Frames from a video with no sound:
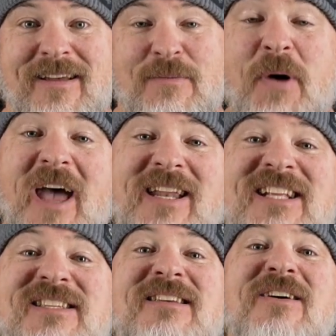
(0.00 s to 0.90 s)
But
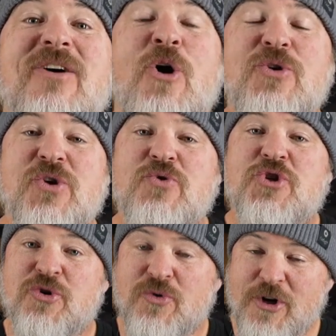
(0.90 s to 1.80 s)
it's also
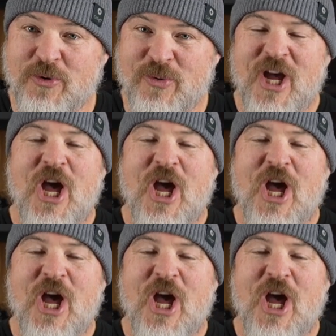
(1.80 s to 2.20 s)
true.